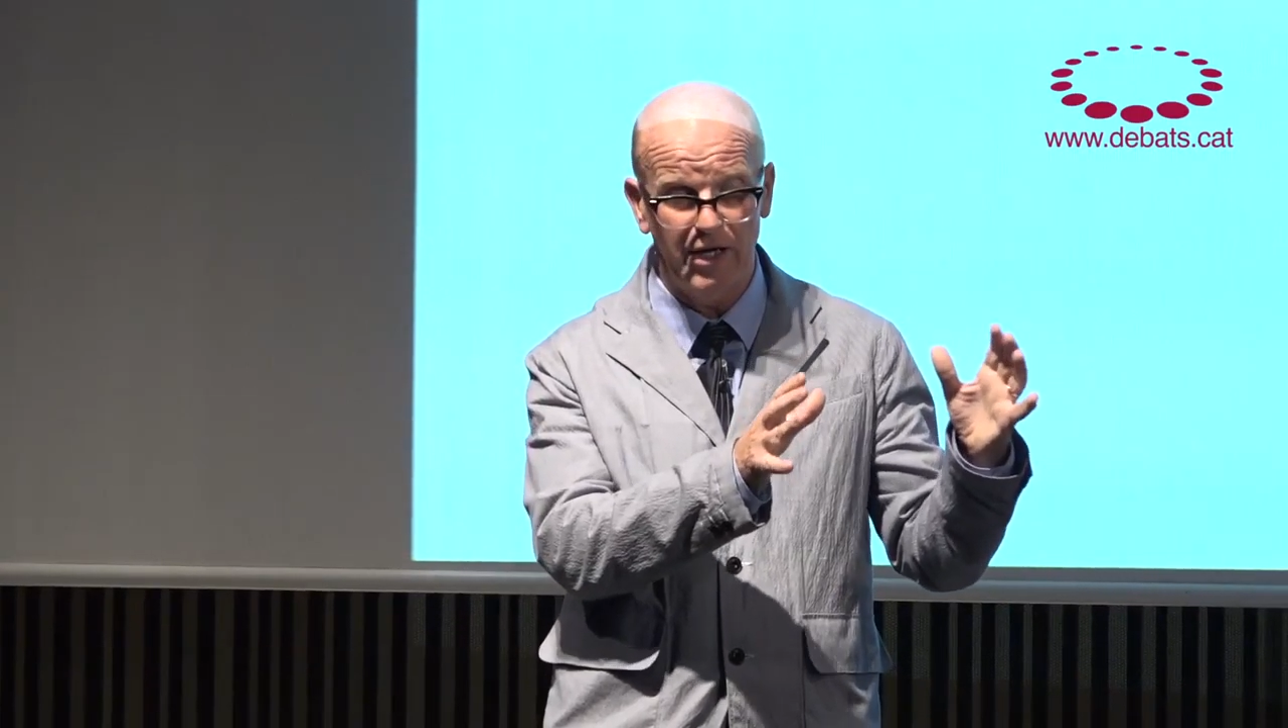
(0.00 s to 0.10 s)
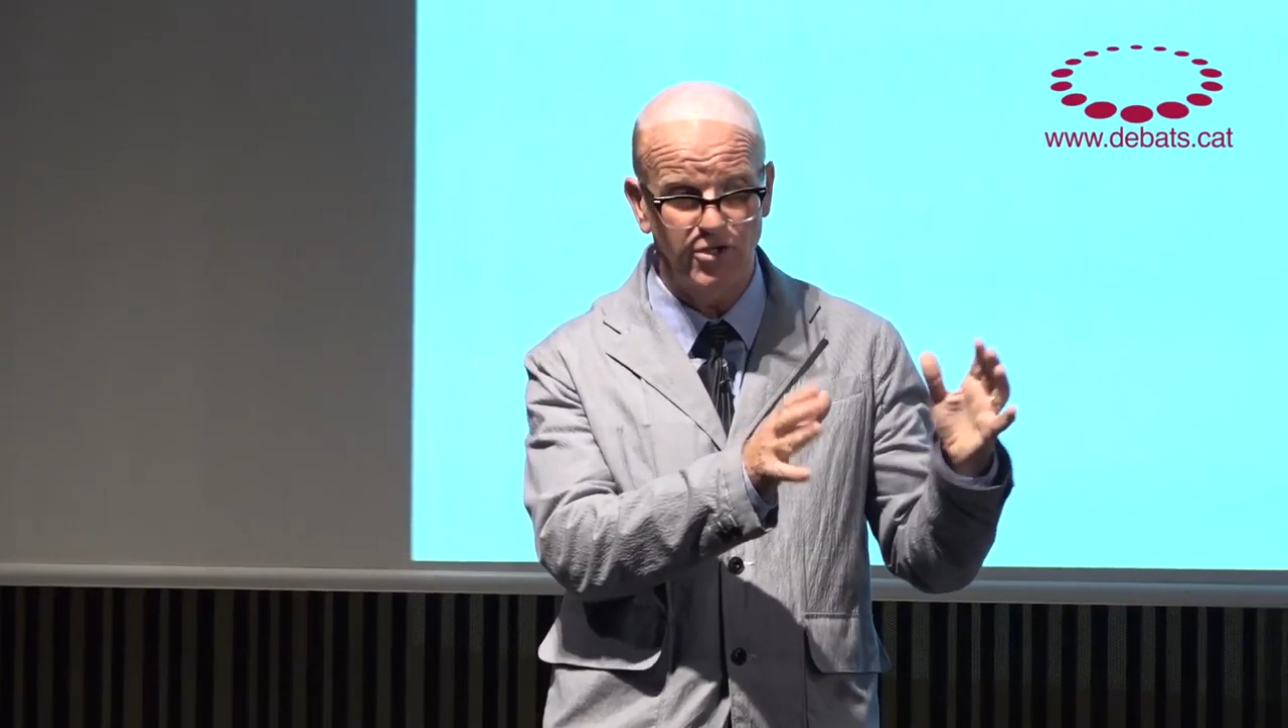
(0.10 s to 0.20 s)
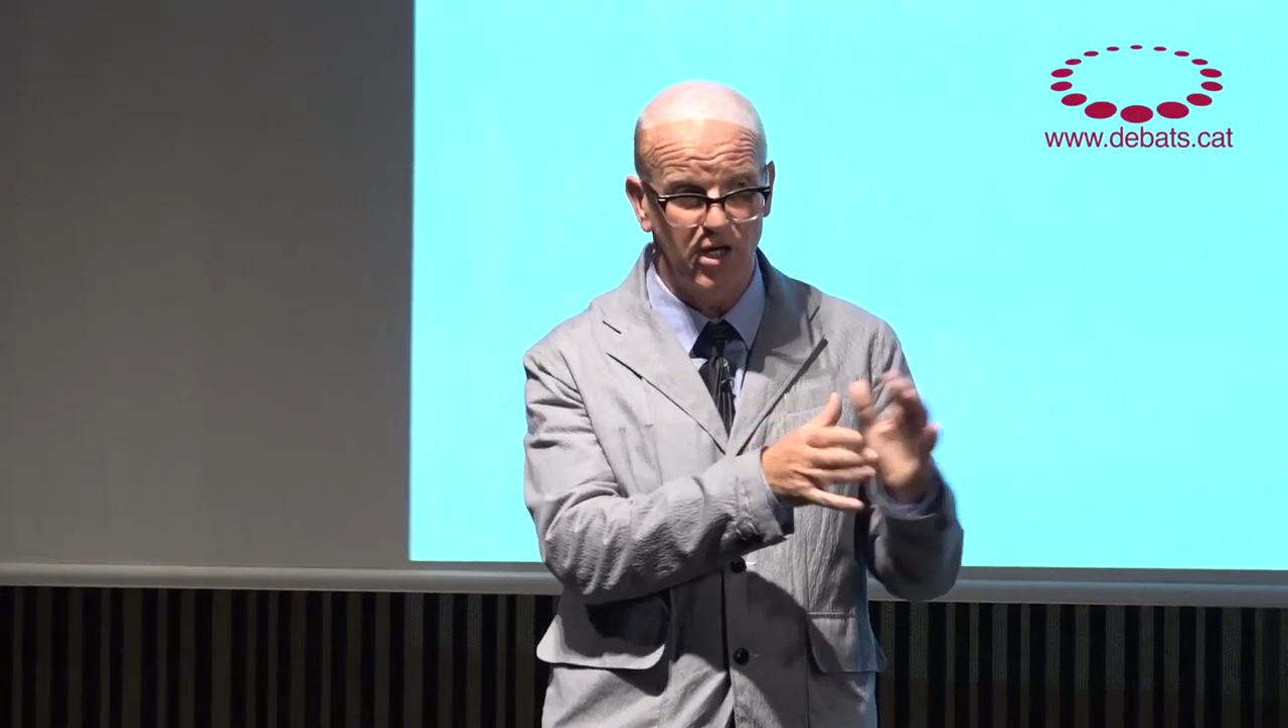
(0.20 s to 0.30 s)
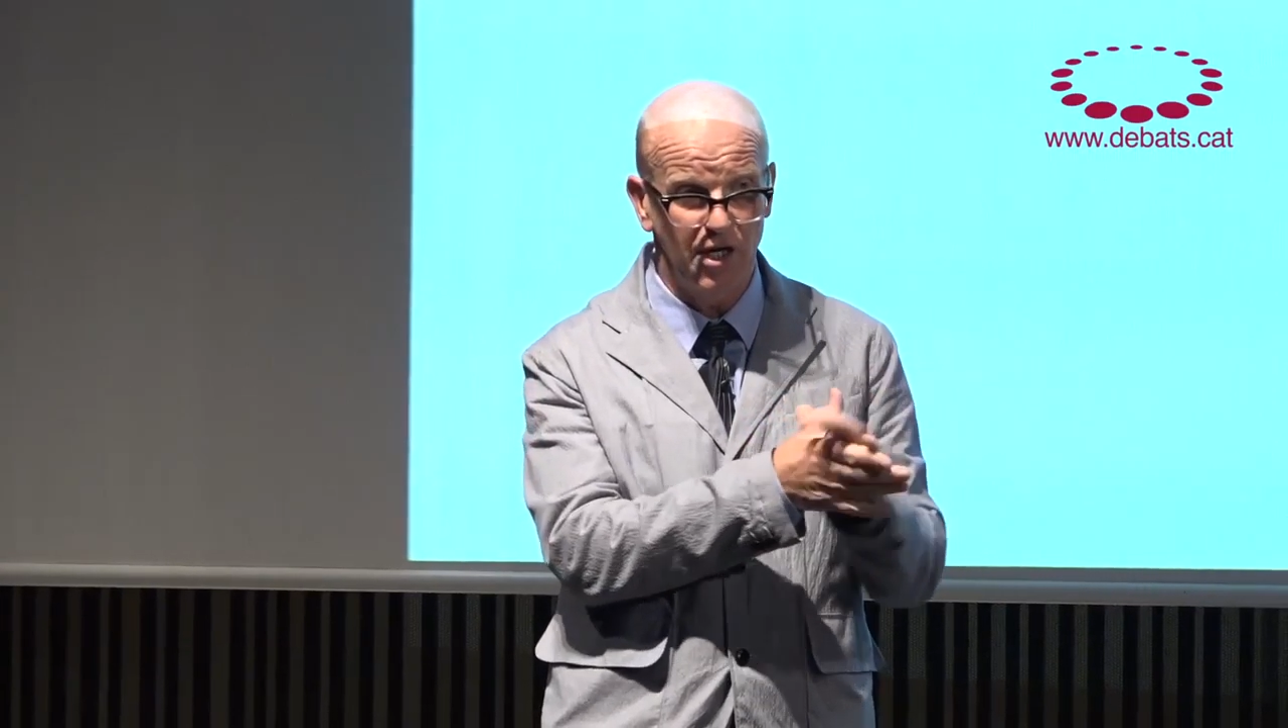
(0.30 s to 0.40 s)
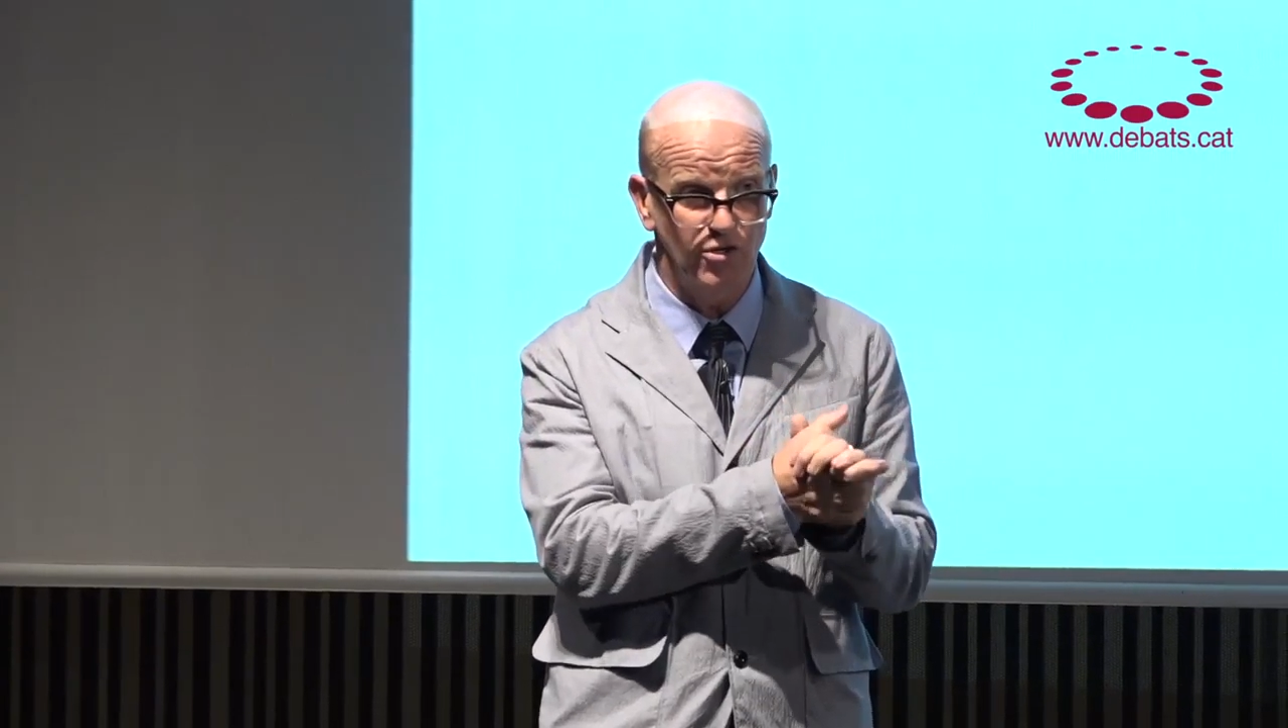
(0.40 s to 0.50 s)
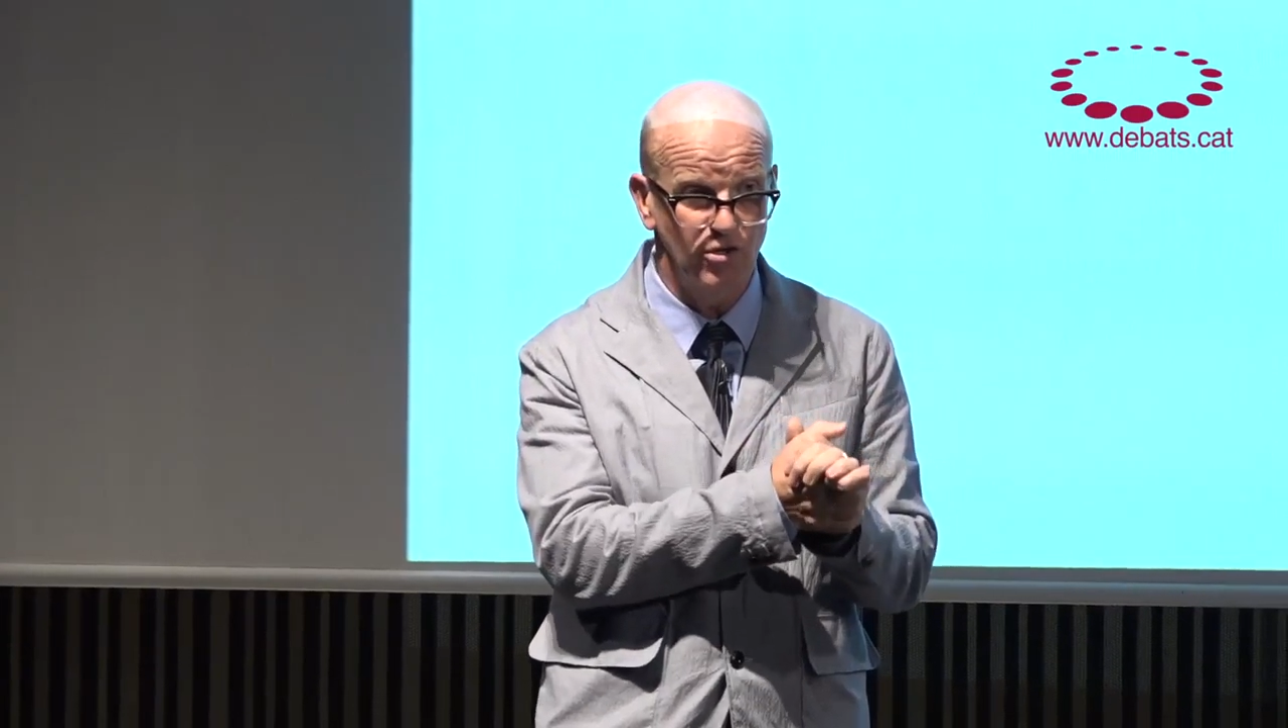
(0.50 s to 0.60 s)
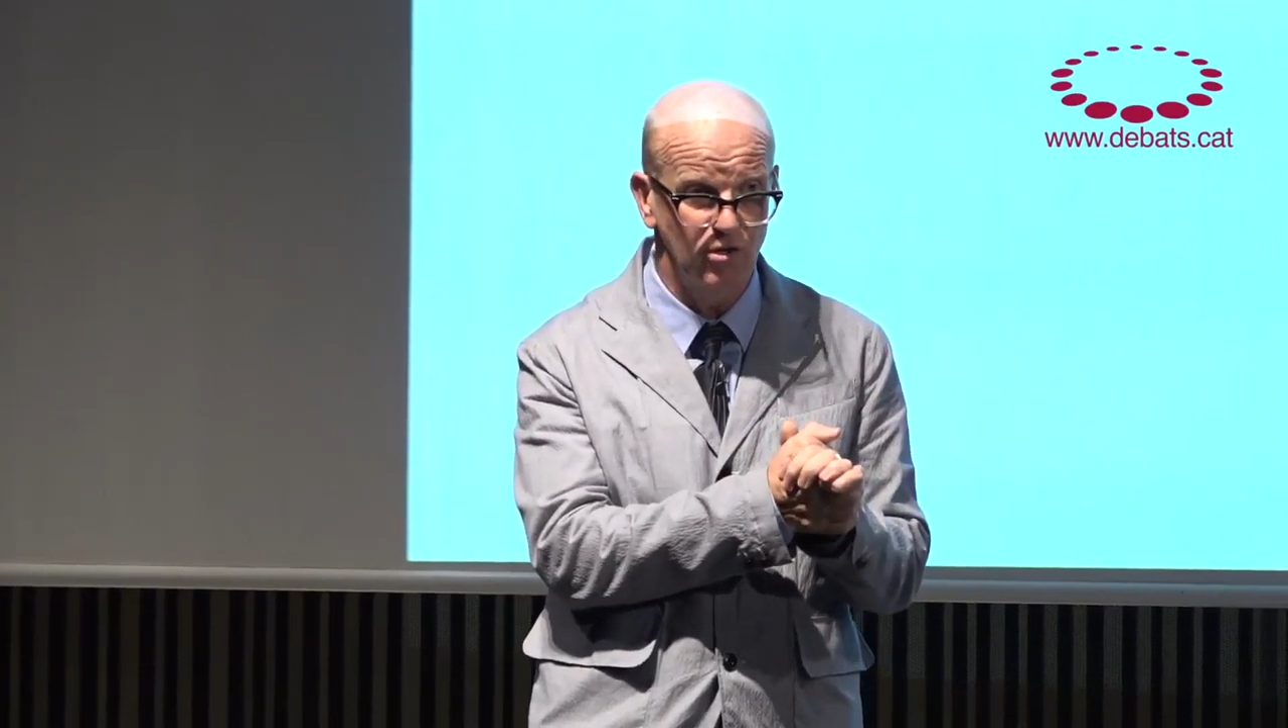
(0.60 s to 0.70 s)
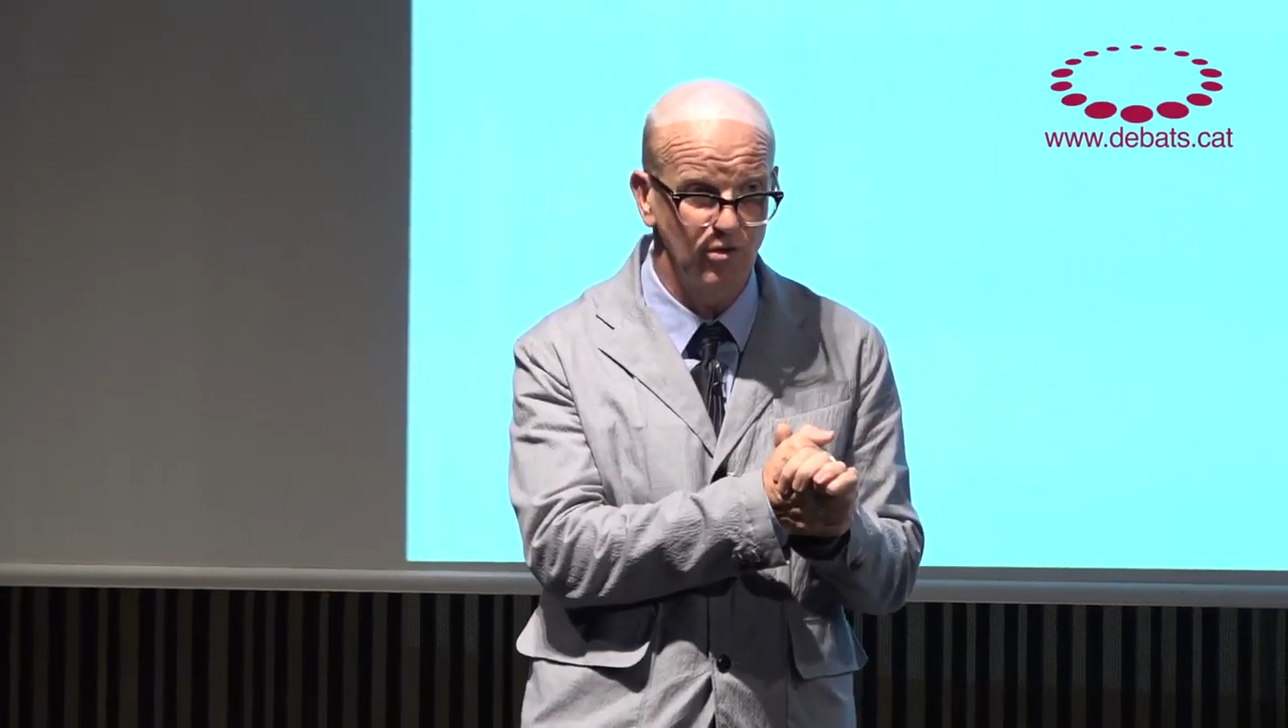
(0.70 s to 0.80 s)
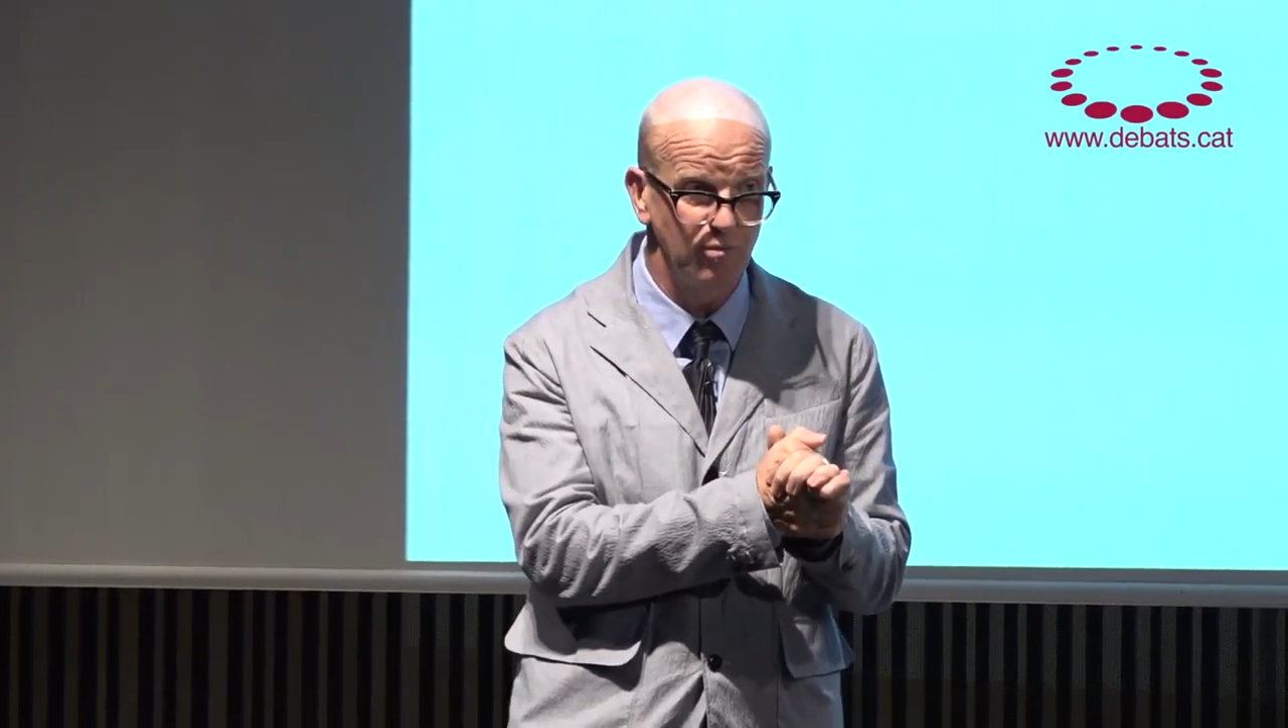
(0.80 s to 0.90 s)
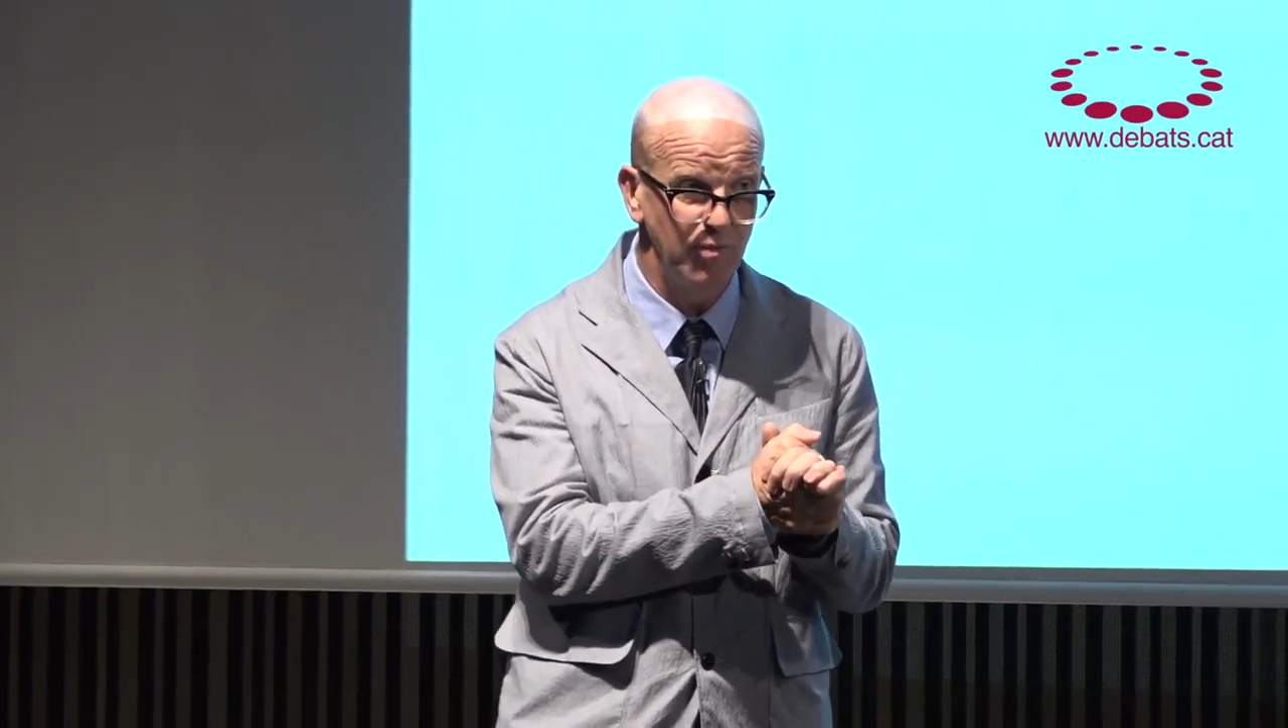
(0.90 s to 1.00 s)

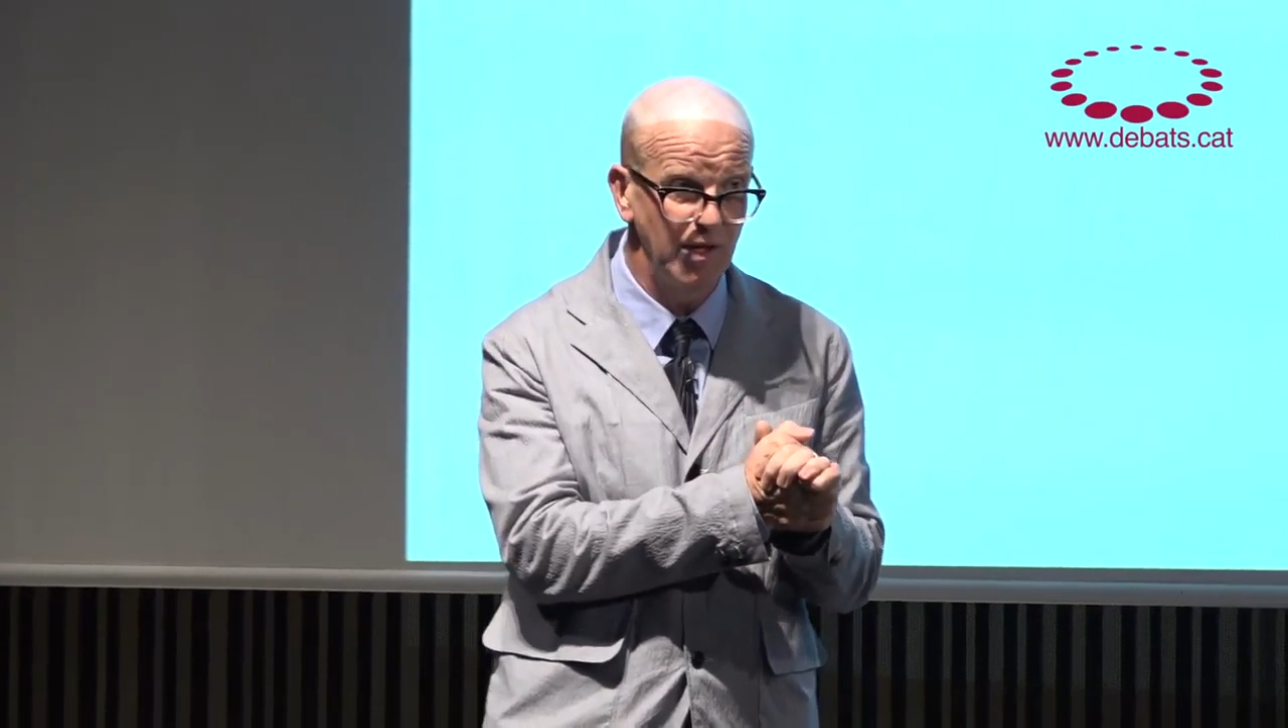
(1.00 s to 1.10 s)
education could